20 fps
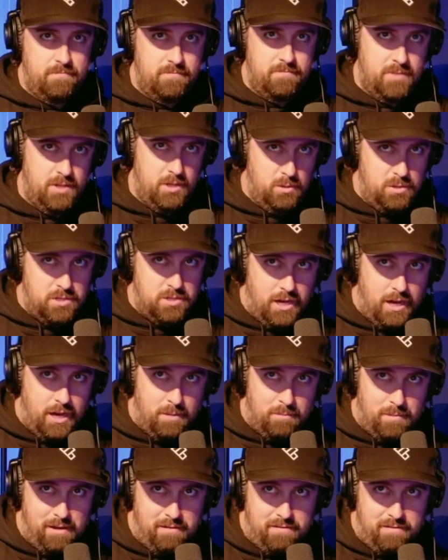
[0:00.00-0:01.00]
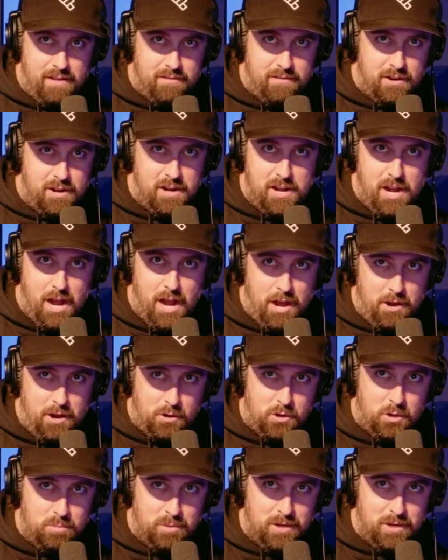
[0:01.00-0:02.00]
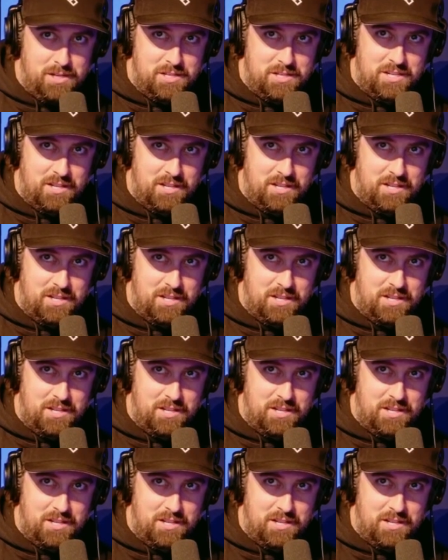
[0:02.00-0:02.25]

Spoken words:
Utah, my favorite nautical place in the